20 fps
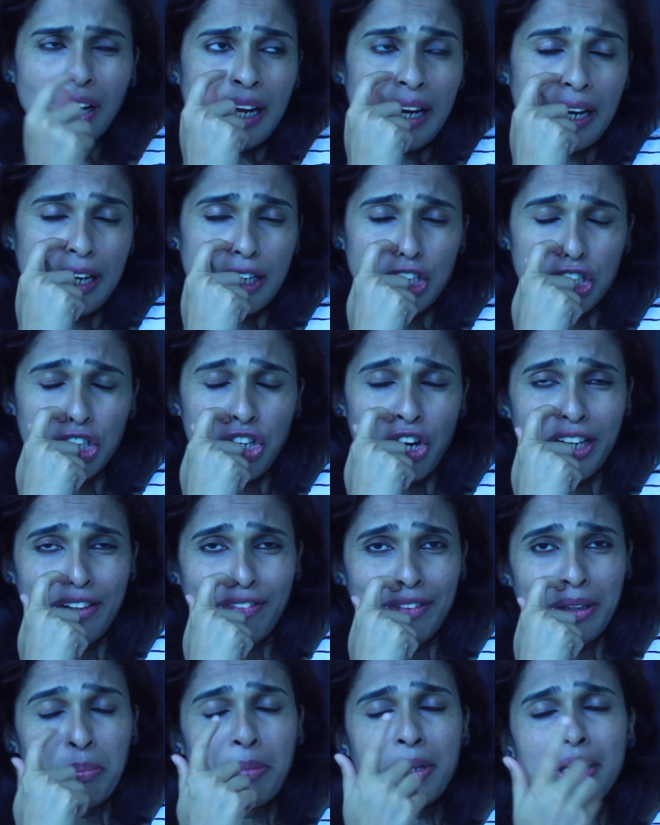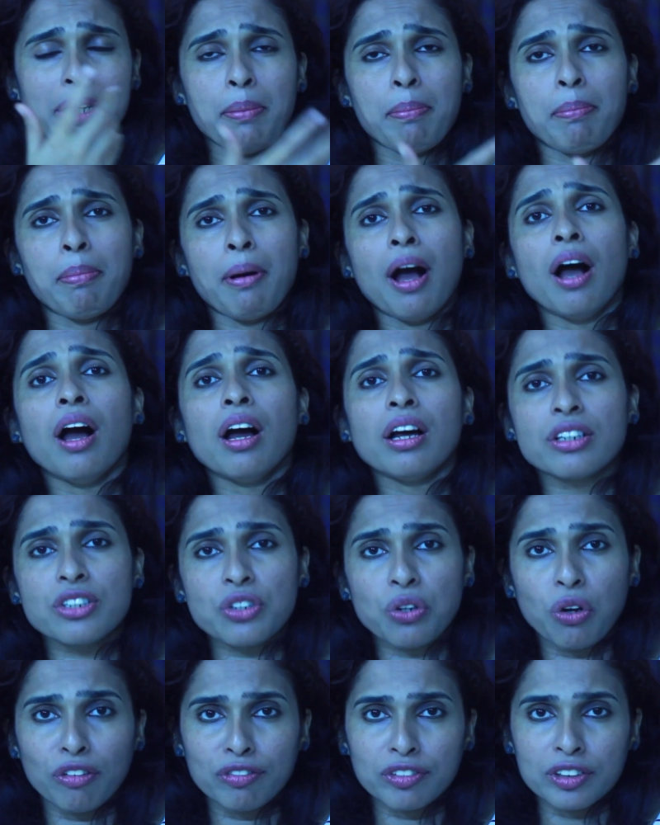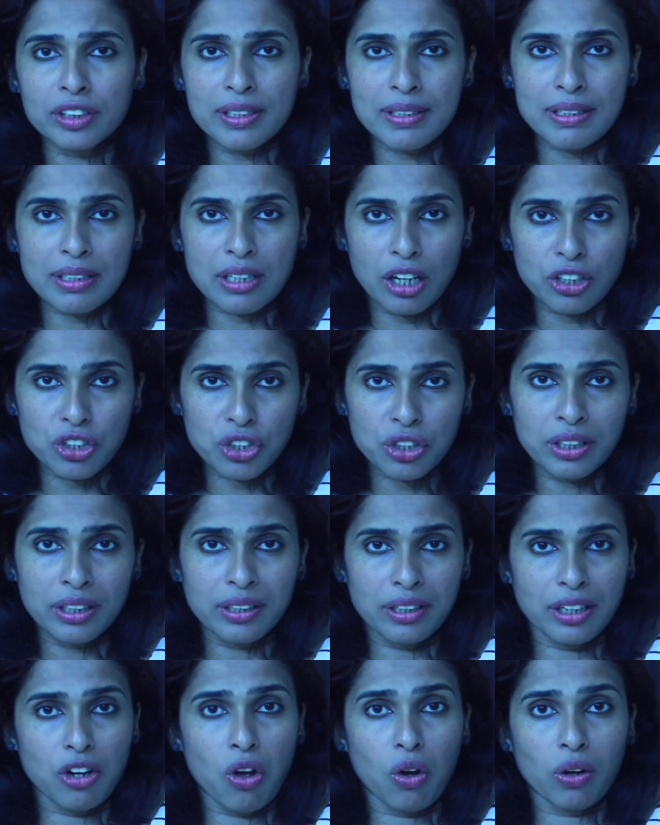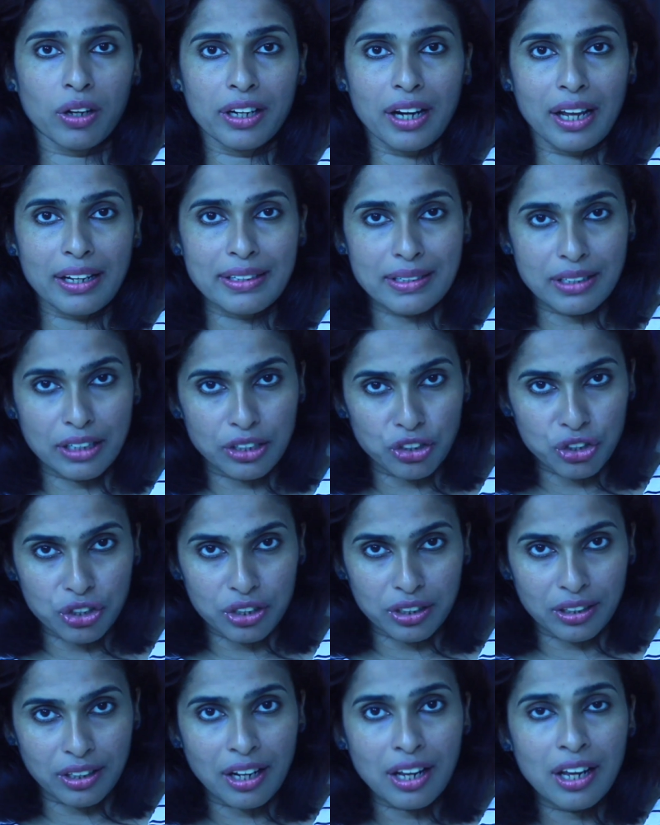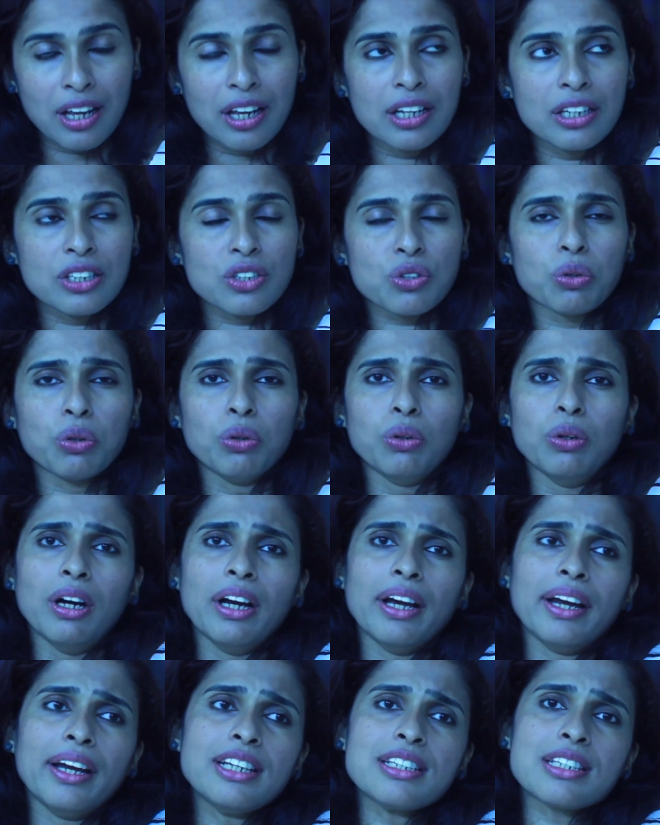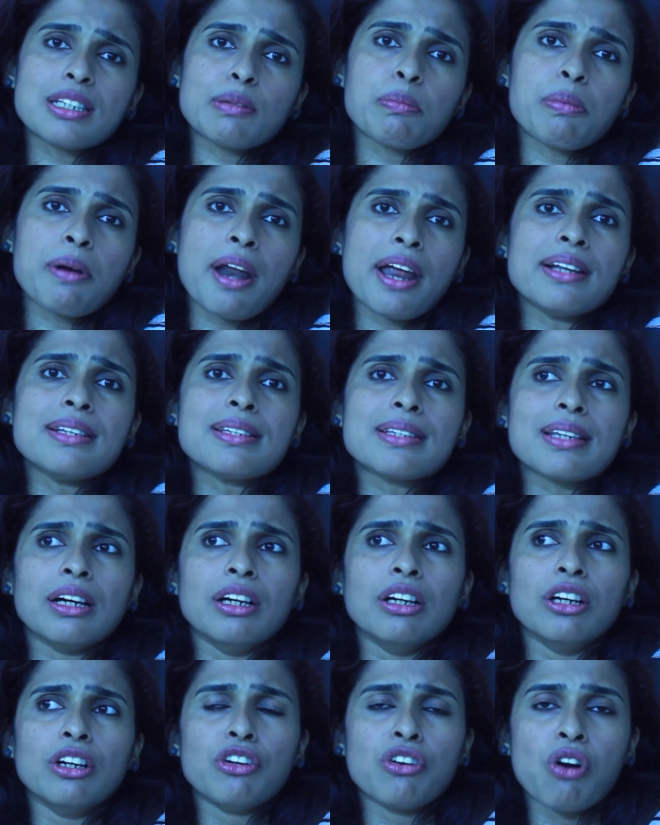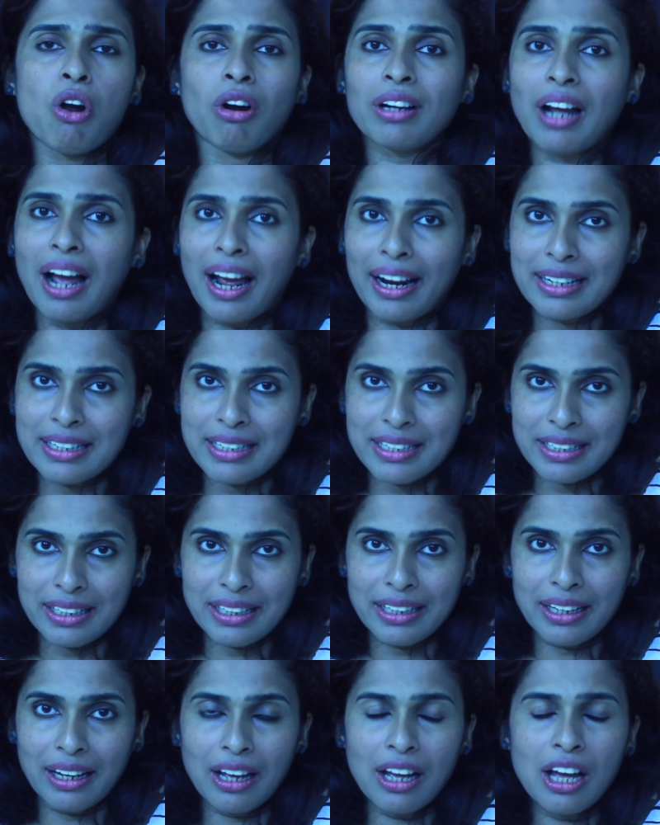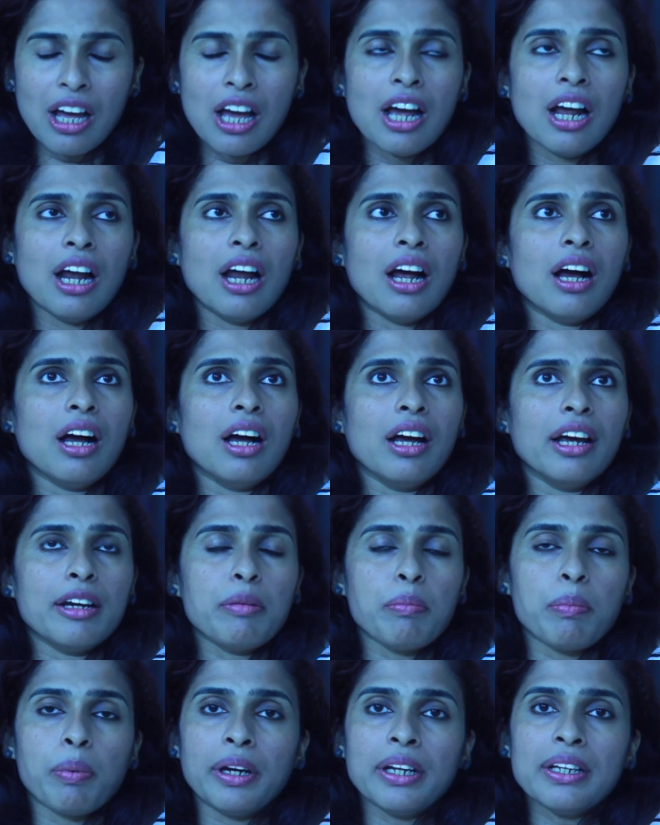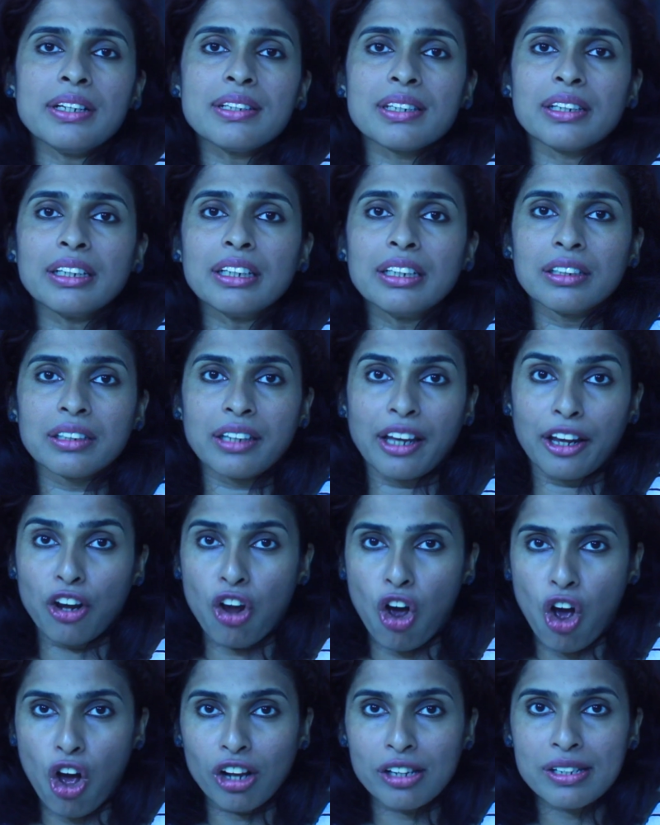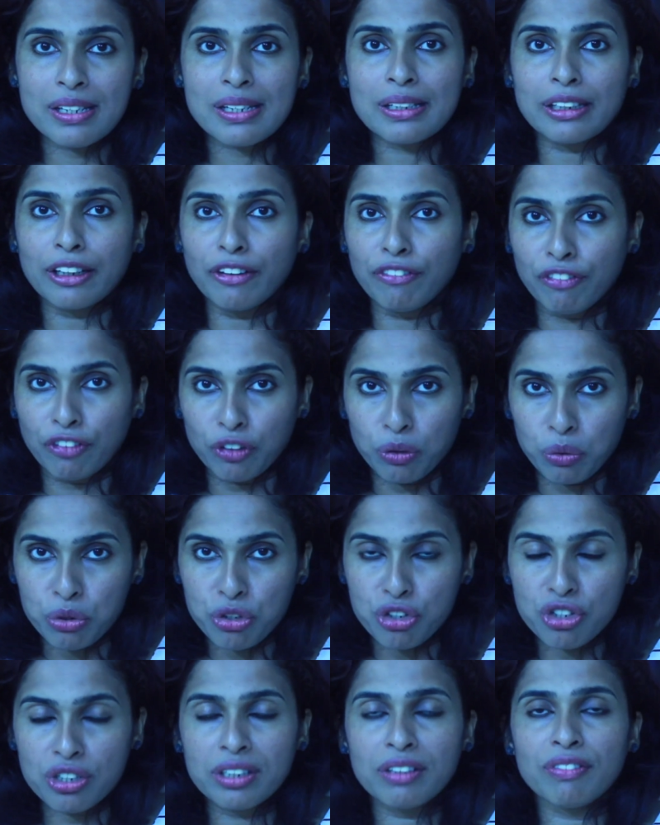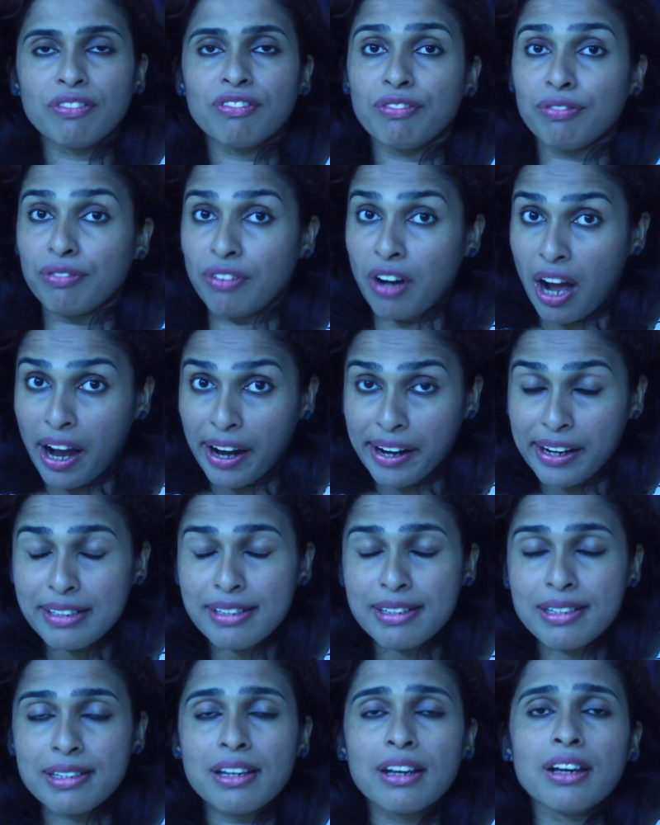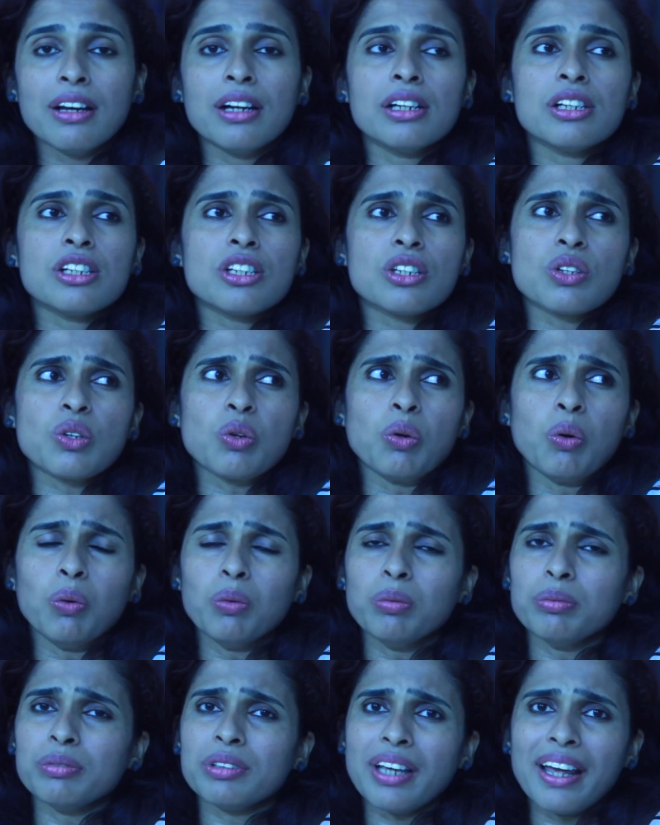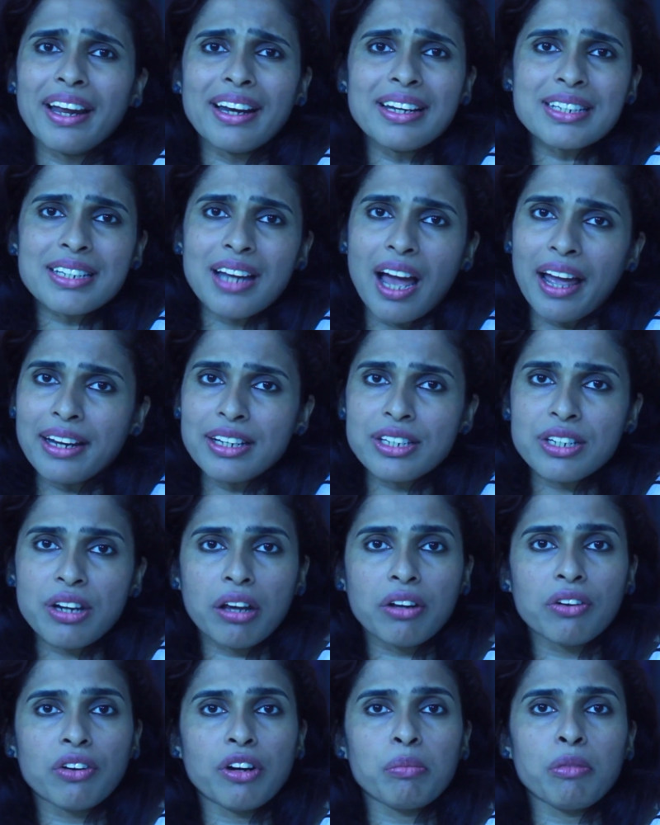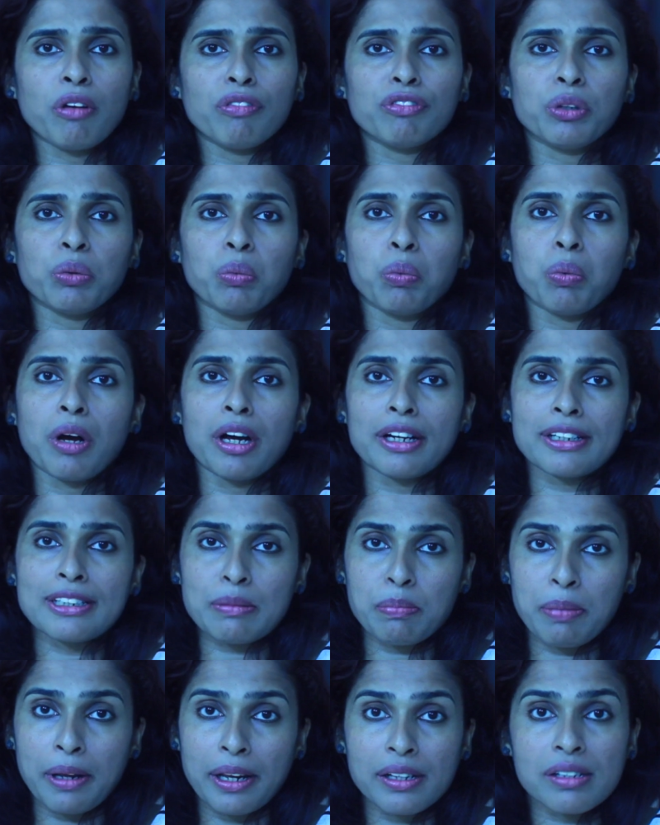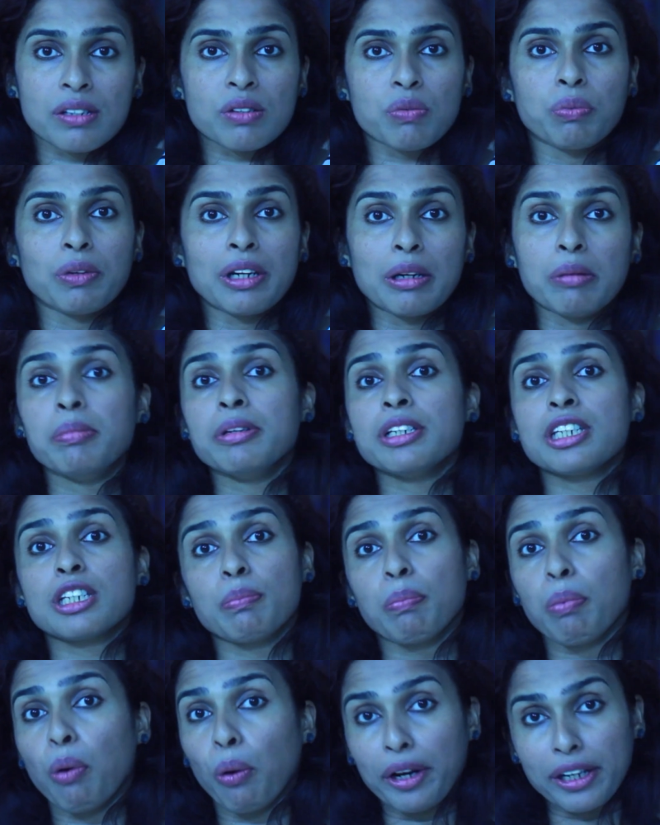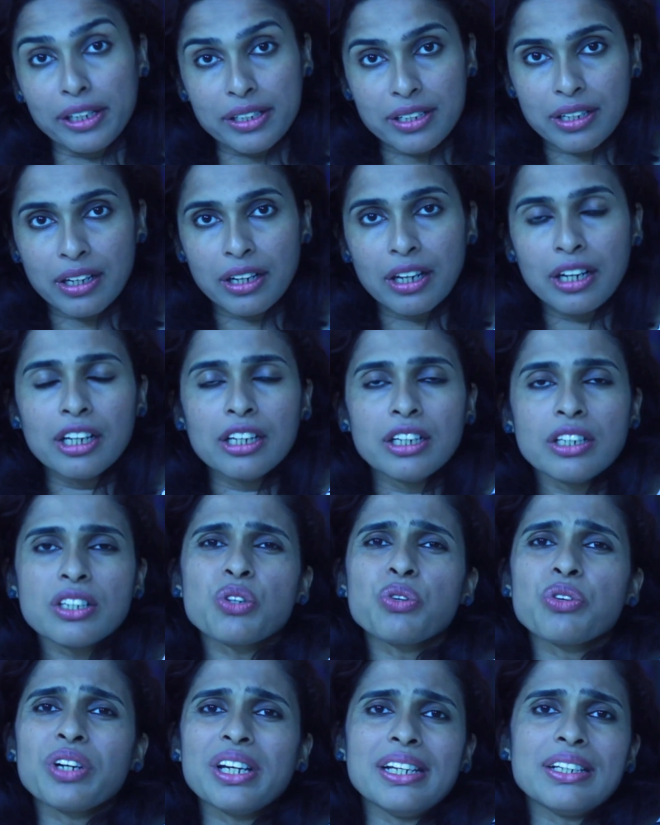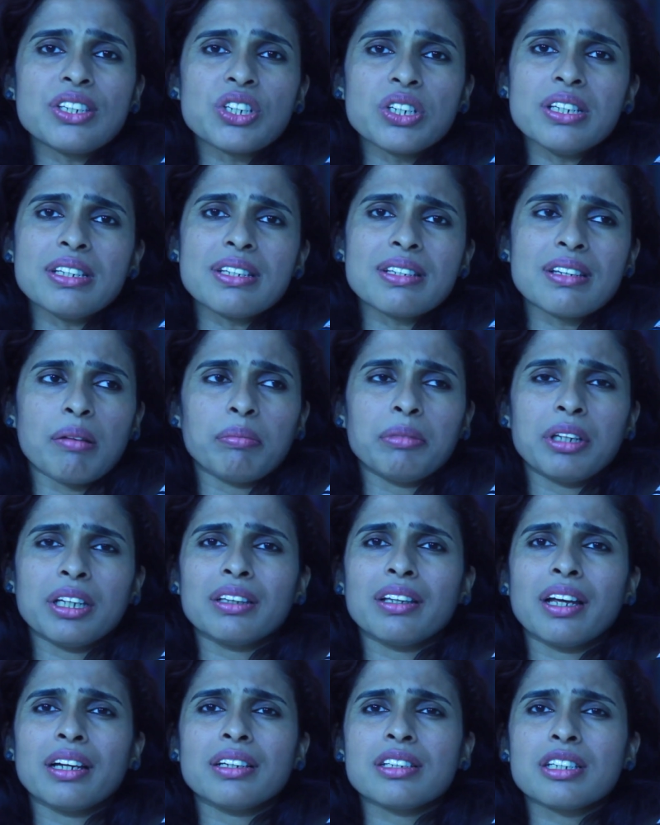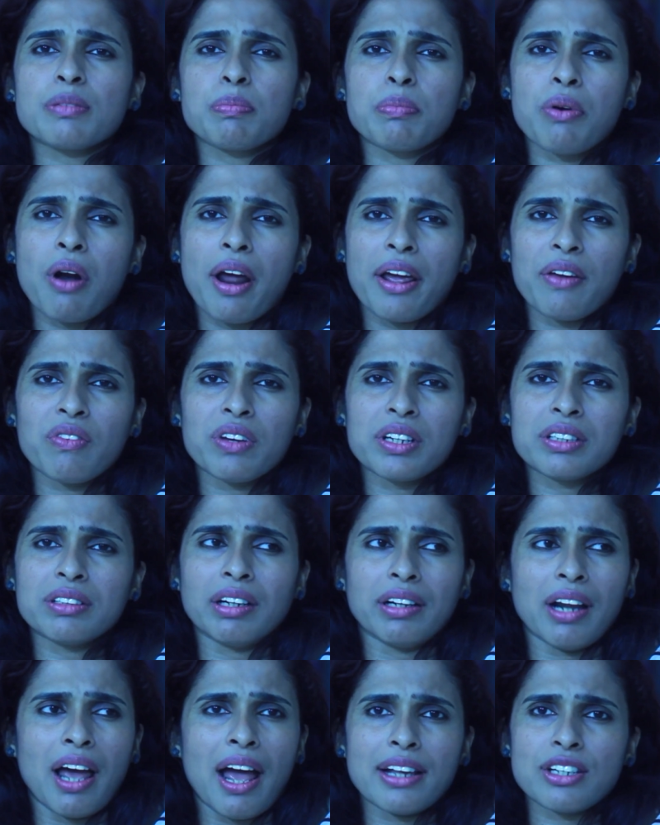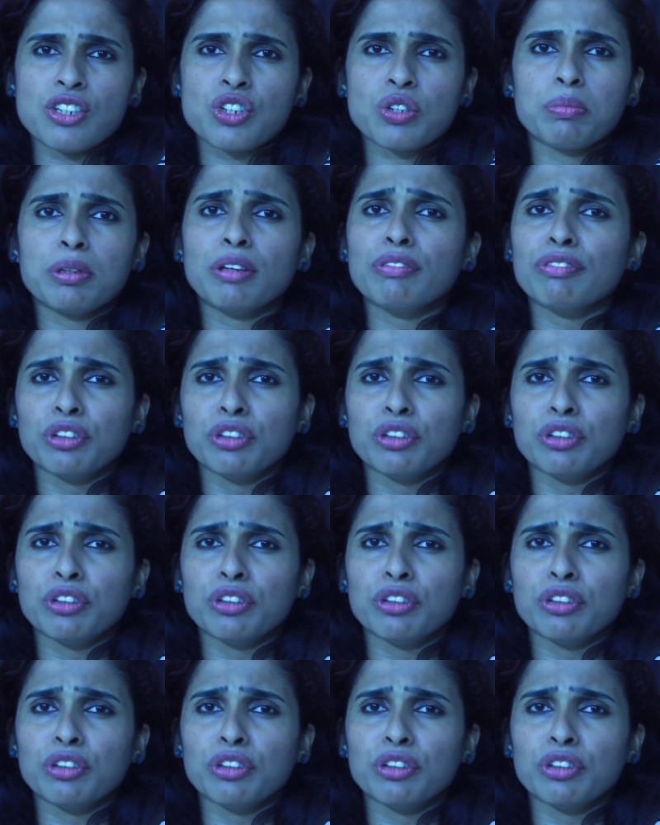It should not even be a part of a discussion in an organization. So it spreads a wrong idea. It brings in chaos, confusion, fights. So the entire decorum of the workspace will be spoiled. So religion is something that is private, that has to be for